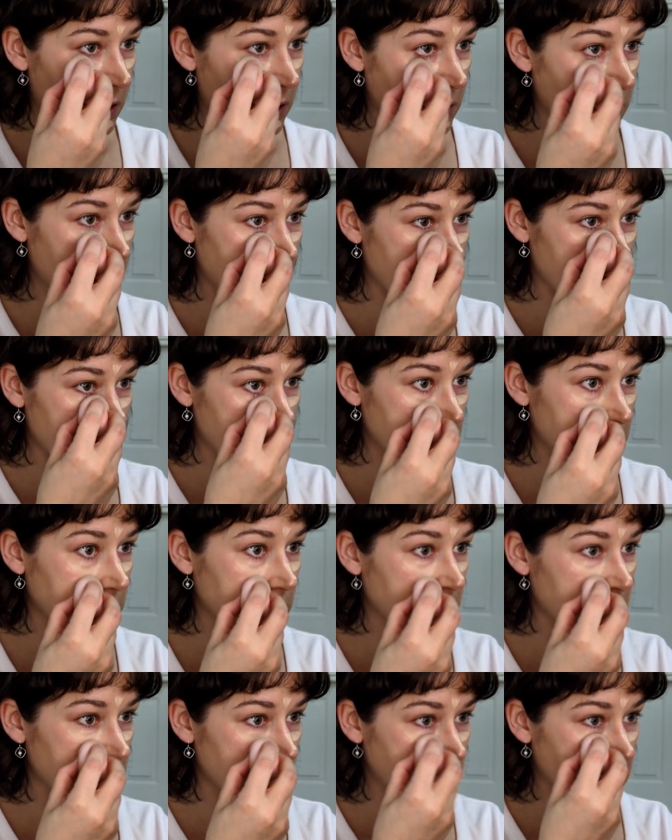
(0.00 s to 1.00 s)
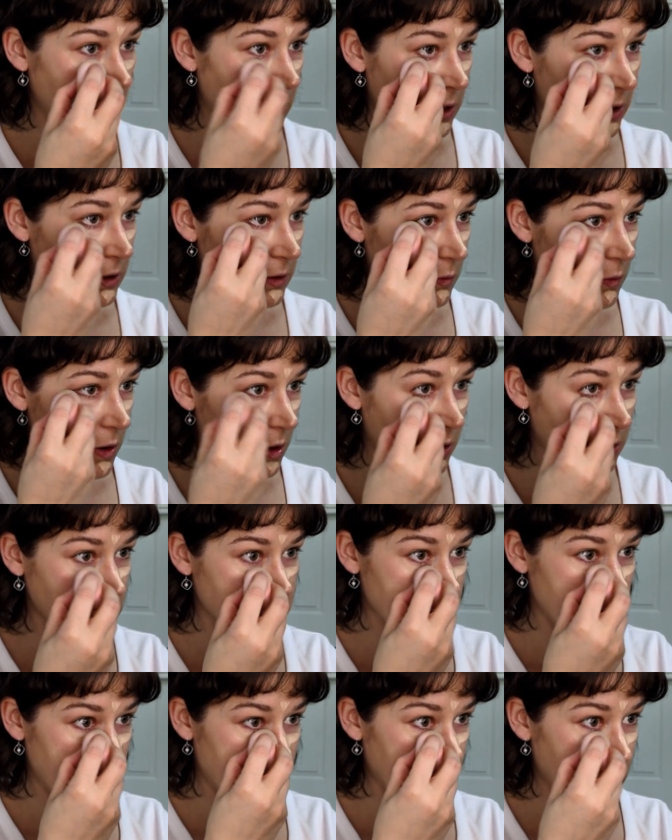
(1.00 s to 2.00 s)
we're all
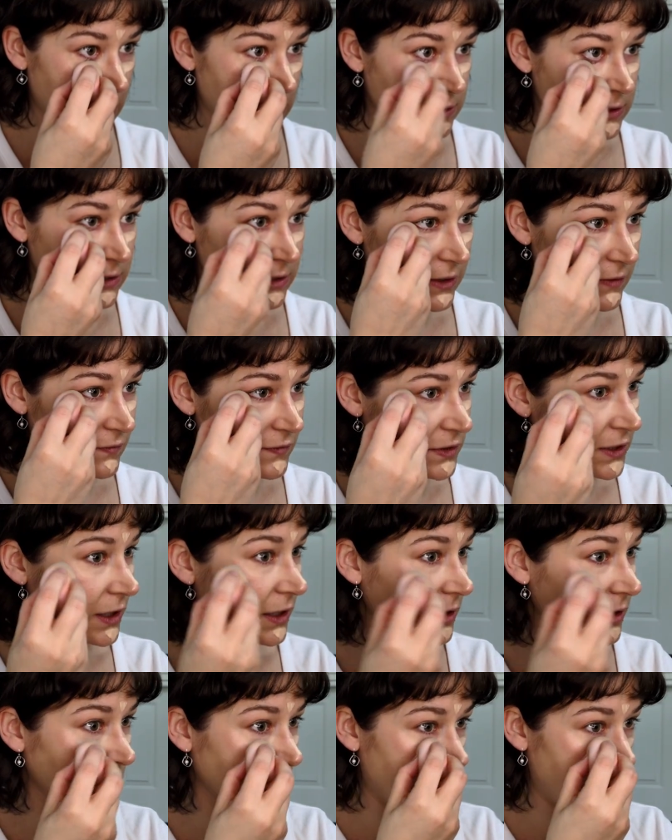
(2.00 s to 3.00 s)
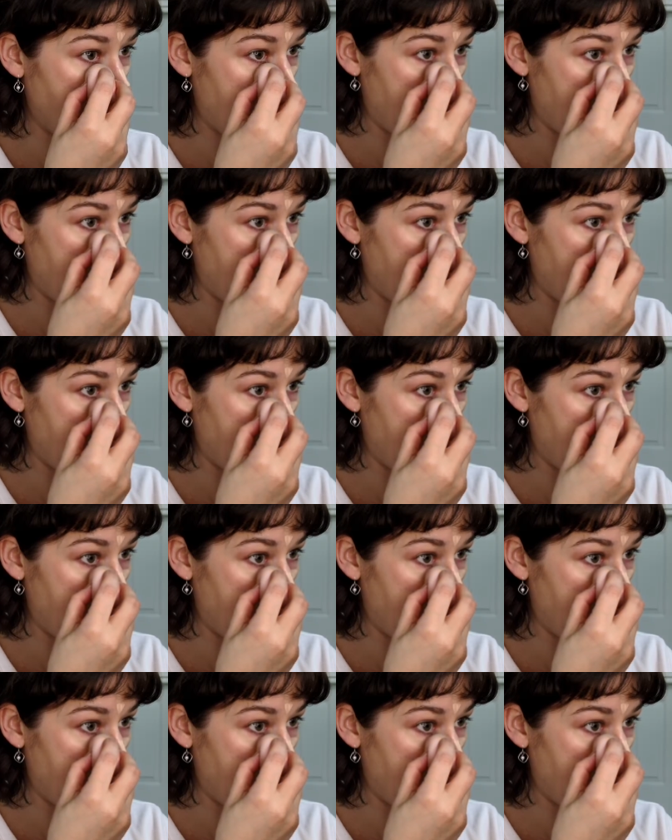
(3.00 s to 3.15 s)
trying to get stuff done